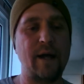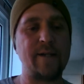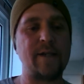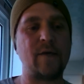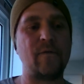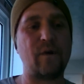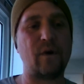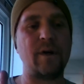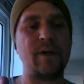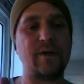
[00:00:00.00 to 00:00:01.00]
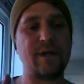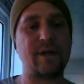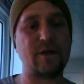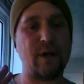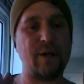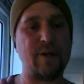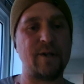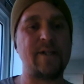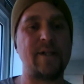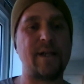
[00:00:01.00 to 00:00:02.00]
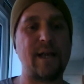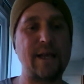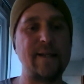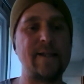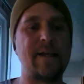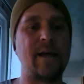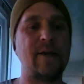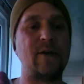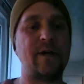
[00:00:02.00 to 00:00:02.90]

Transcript: and he's converted those undulations to the inside.